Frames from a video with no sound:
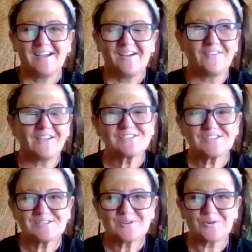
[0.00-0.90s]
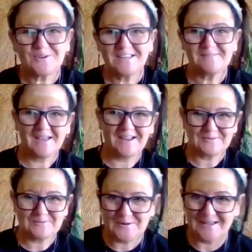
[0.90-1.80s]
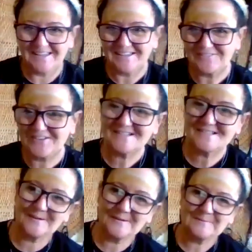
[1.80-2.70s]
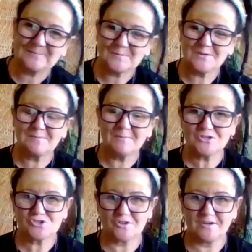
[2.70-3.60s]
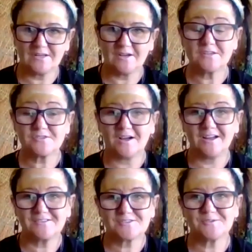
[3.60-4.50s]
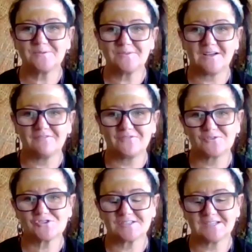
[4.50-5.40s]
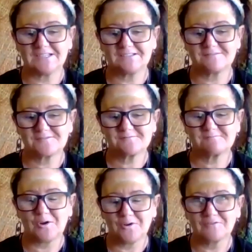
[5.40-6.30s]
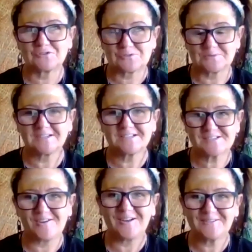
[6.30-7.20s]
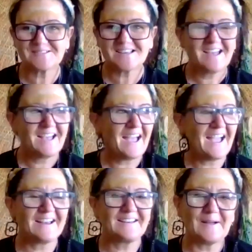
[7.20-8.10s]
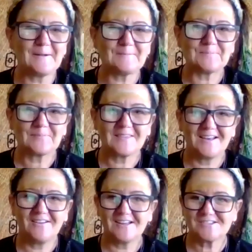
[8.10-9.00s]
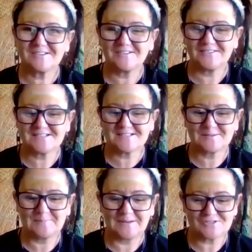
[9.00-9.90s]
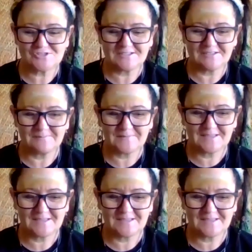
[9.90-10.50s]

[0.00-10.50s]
I've actually taught him how to weave. So with my journey, I, I do unfortunately overdo it at times, and um, and I actually got this little budgie.